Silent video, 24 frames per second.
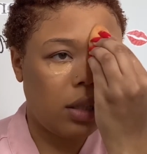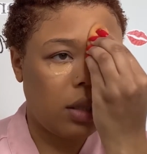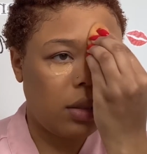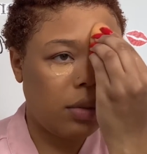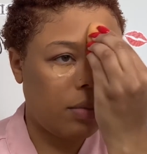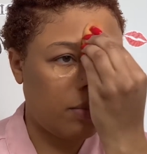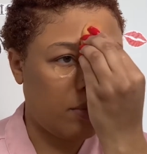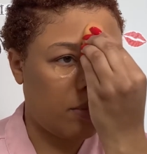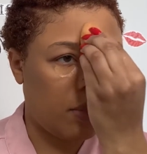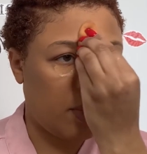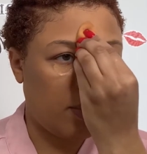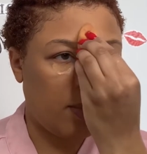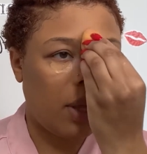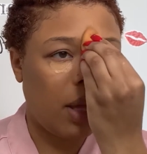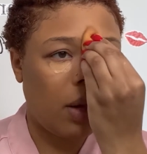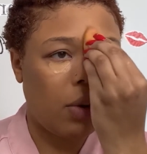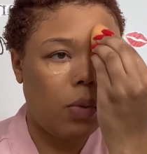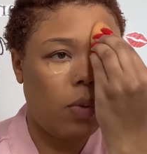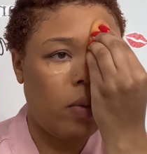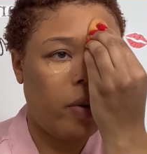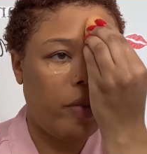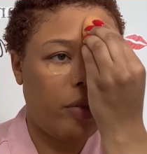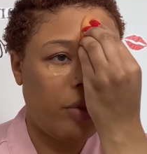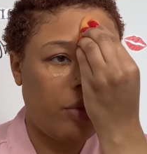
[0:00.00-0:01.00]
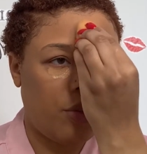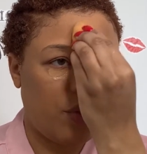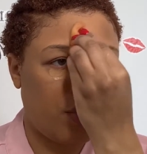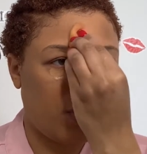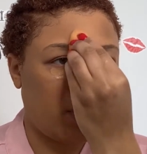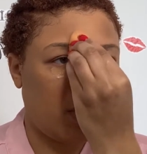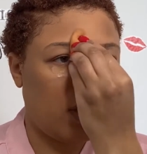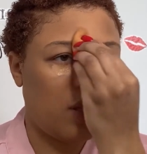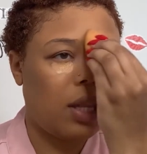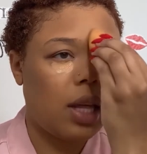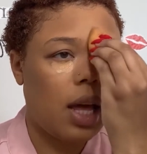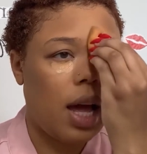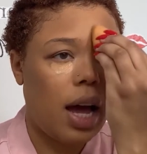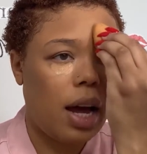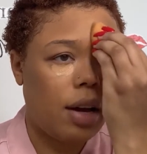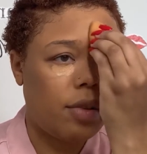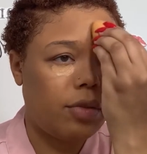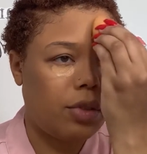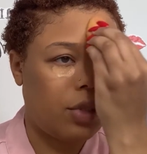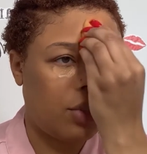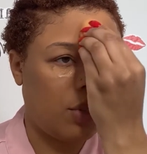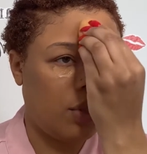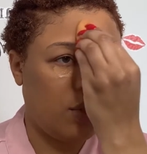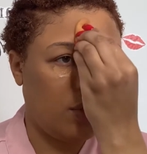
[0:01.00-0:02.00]
maybe like 1:30 in the
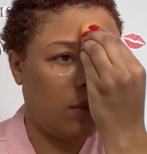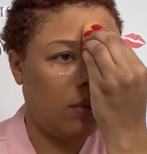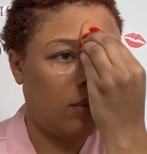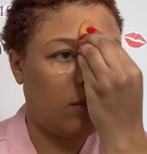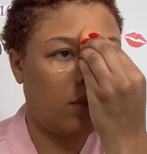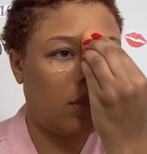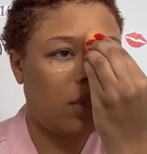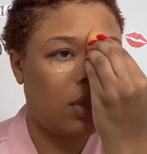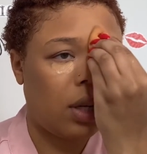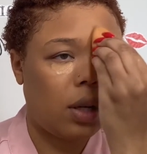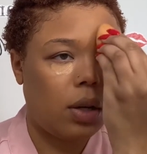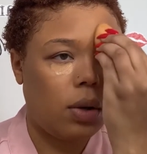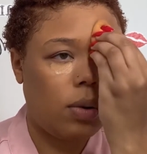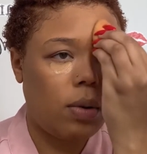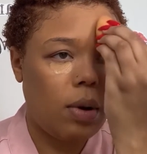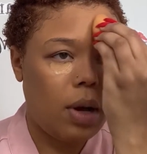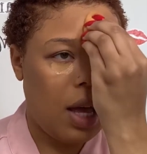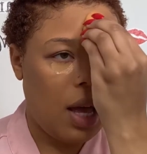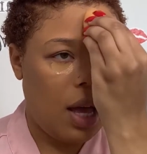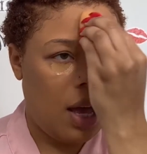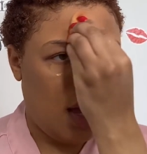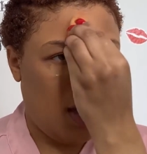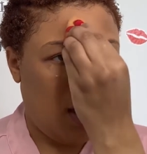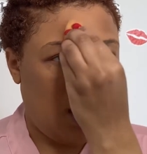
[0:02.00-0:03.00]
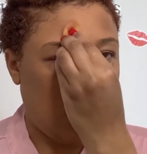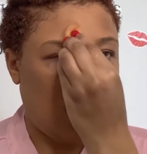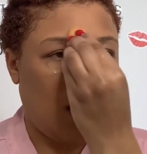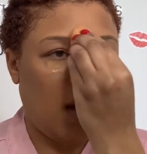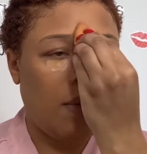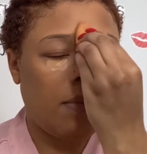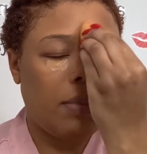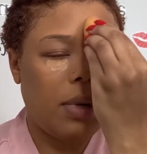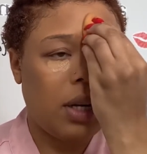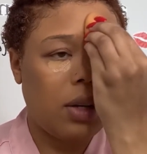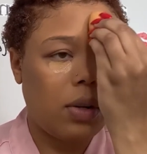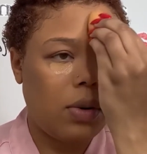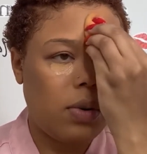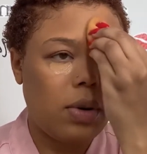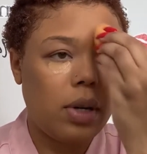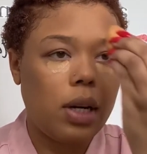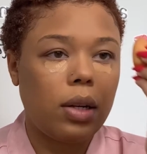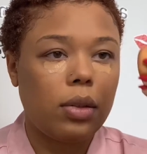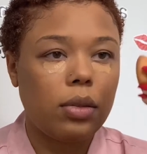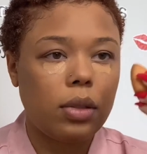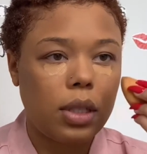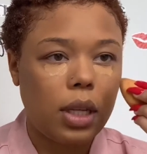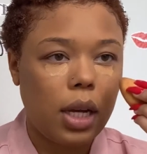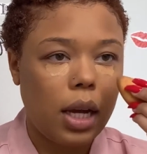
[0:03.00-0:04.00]
afternoon, so I'm not going
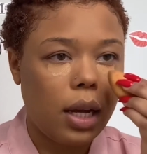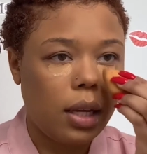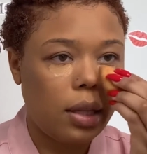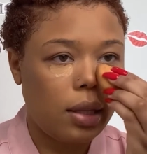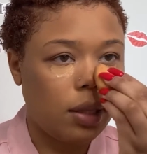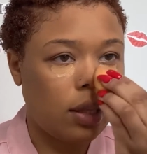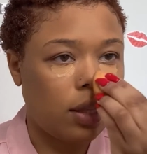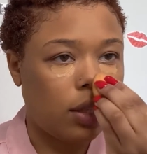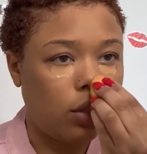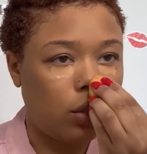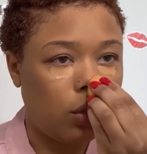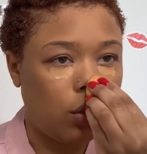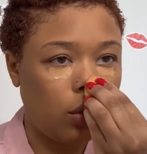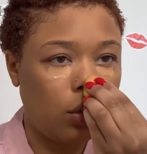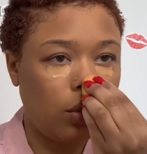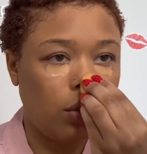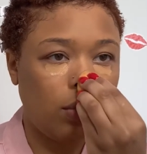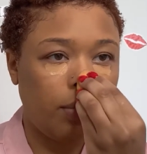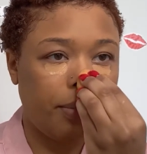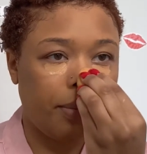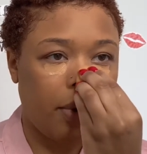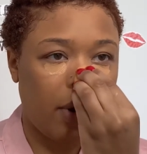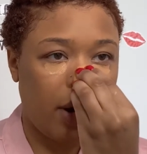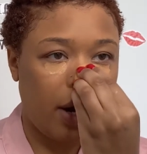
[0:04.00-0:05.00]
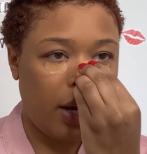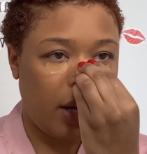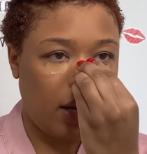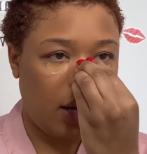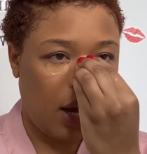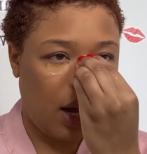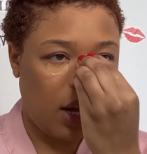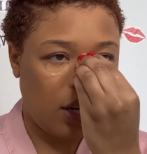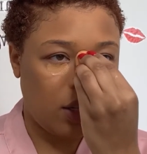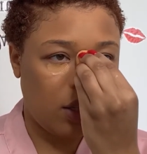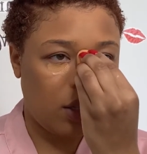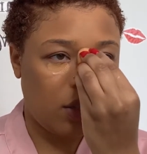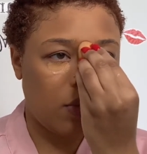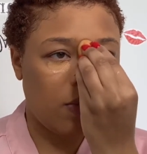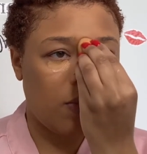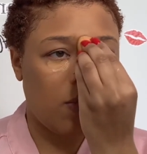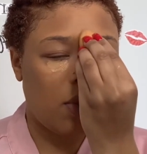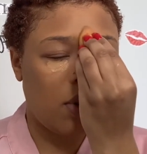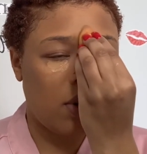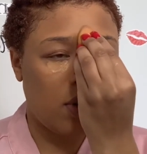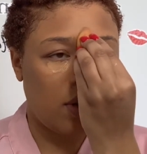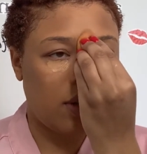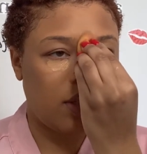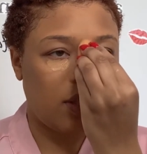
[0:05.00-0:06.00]
outside looking too bright. I just
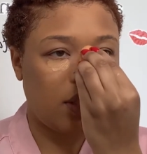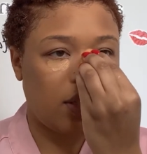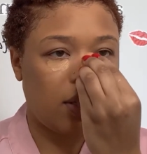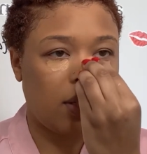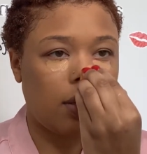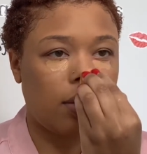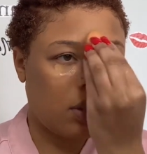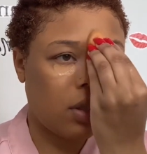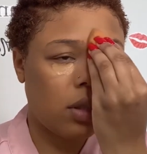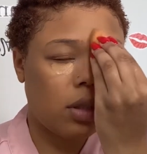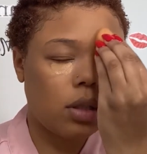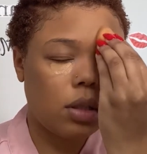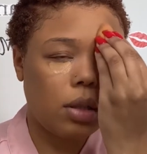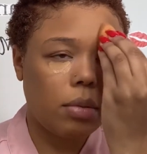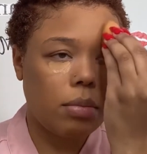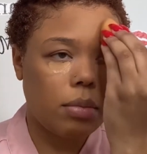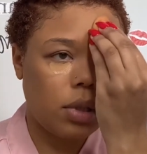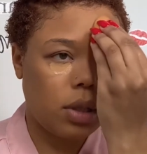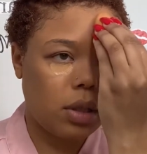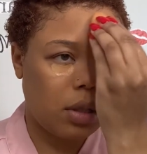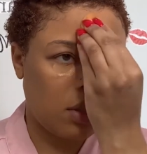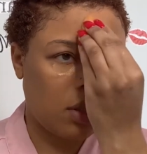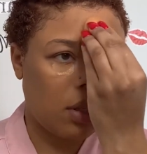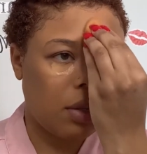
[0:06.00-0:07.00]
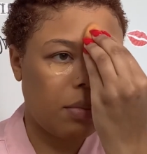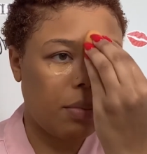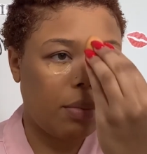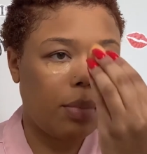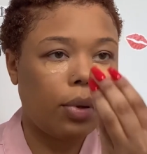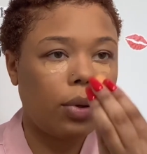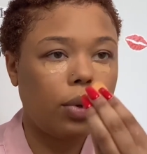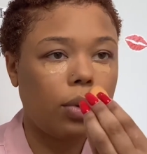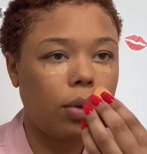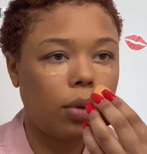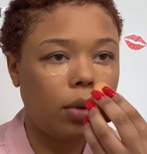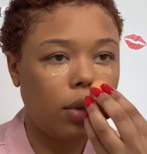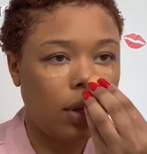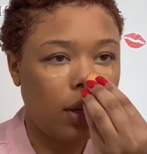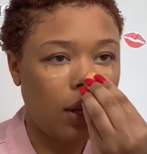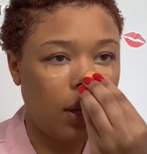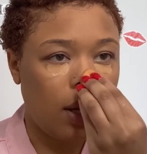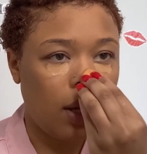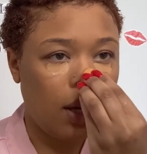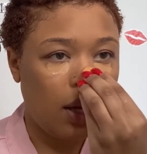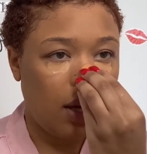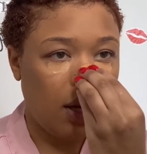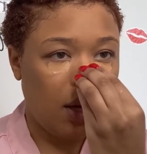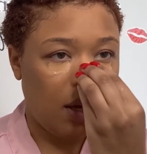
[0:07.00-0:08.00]
want something simple.
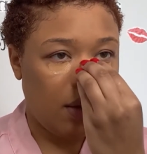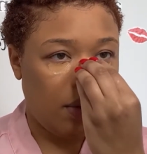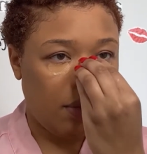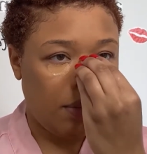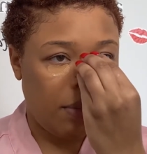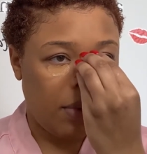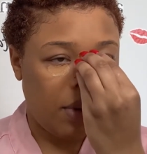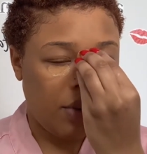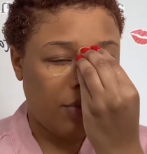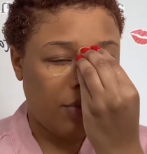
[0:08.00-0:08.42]
But for